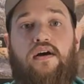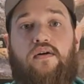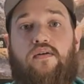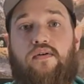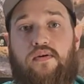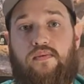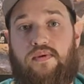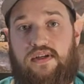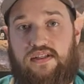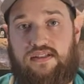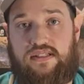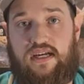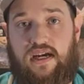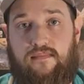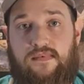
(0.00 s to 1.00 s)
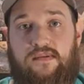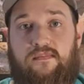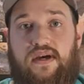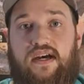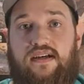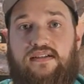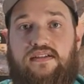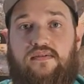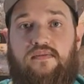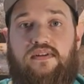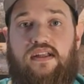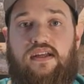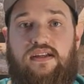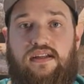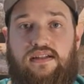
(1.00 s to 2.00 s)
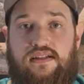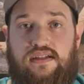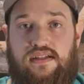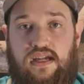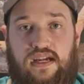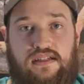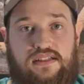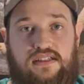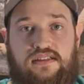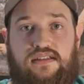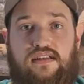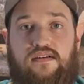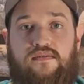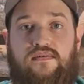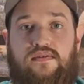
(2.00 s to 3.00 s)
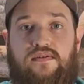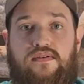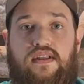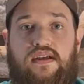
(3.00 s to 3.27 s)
or when it's time to bask, when they need to digest their food,